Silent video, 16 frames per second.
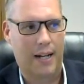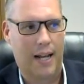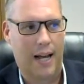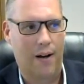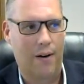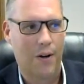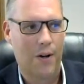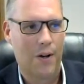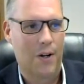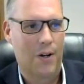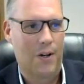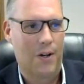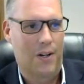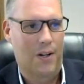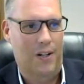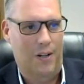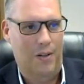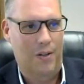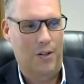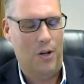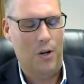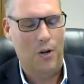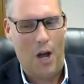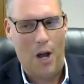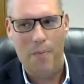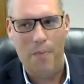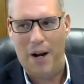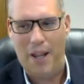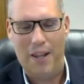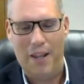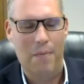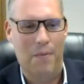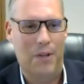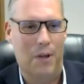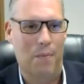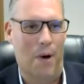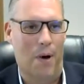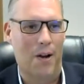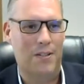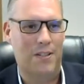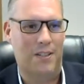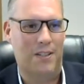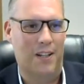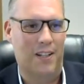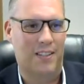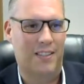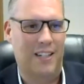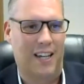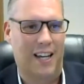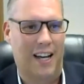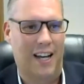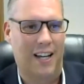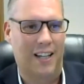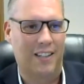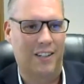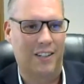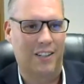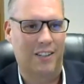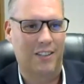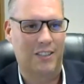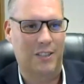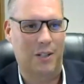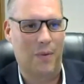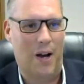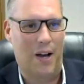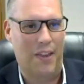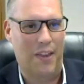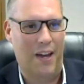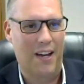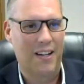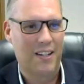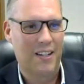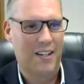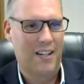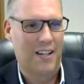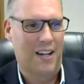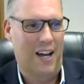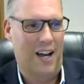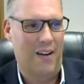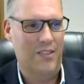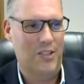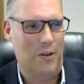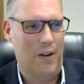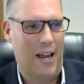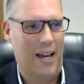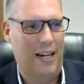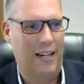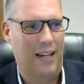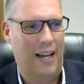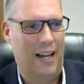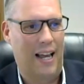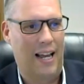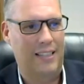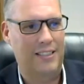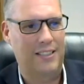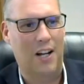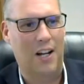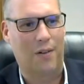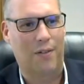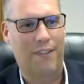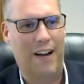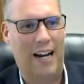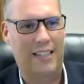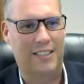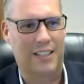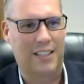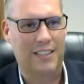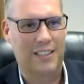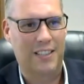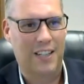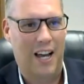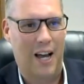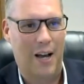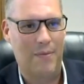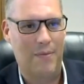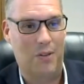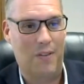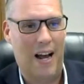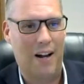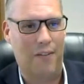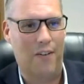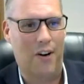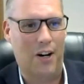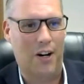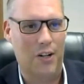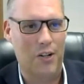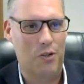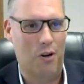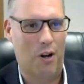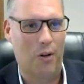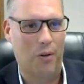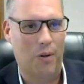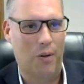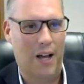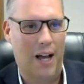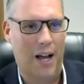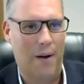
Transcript: Now, better than most that there is some other sort of external factors sort of out of our control.